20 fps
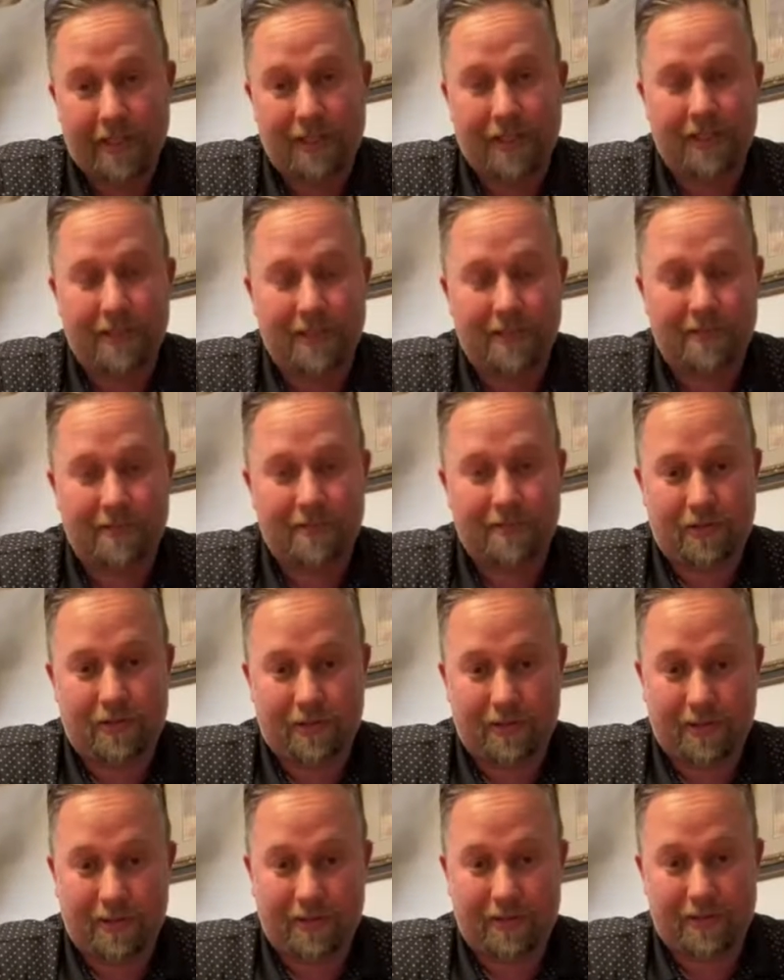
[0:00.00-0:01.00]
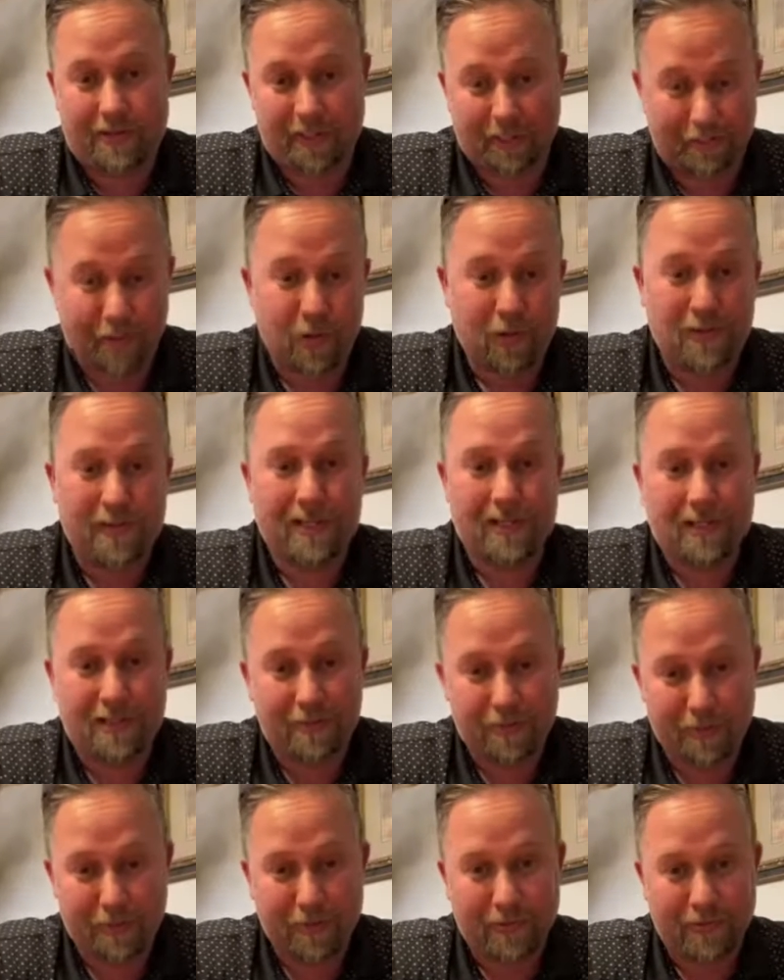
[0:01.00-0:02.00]
he exposed us
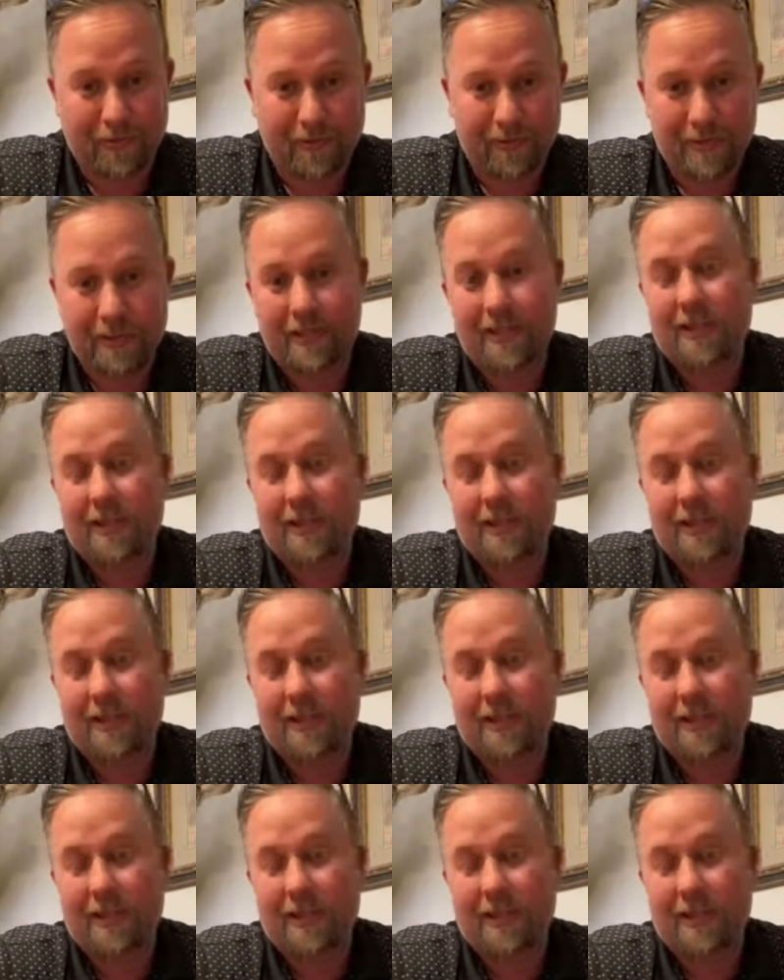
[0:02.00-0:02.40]
to the mules.